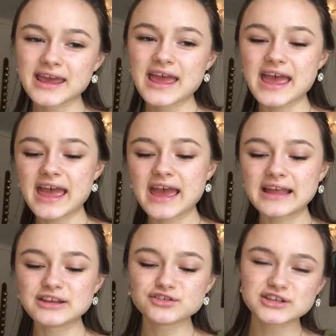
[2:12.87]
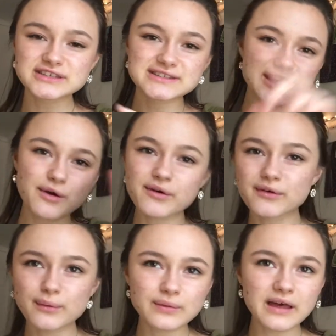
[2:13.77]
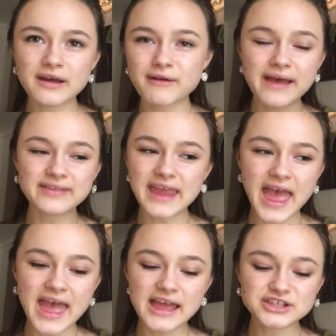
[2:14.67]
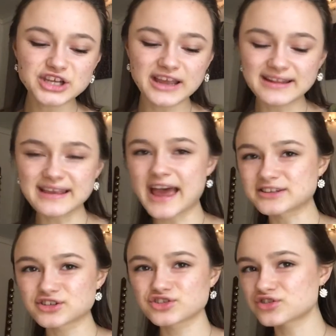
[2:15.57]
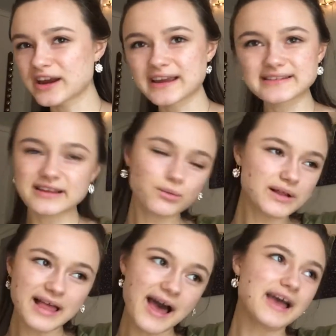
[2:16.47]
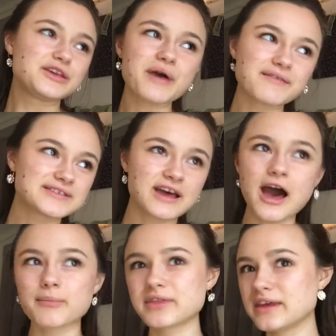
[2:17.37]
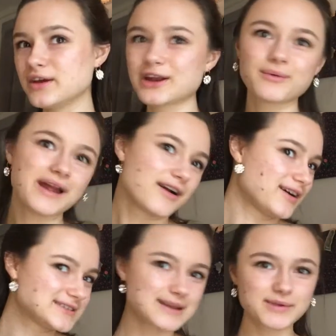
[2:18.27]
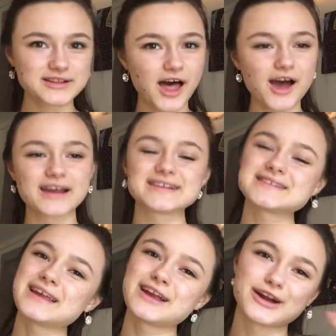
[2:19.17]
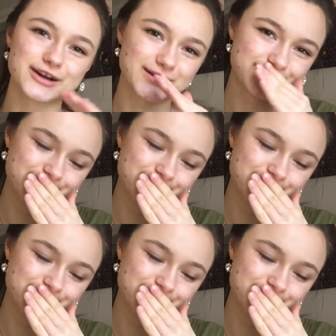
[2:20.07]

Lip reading: and you just sew around the edge and attach the strings, and voila, you have a top that you can wear all summer long. And it's like, girl,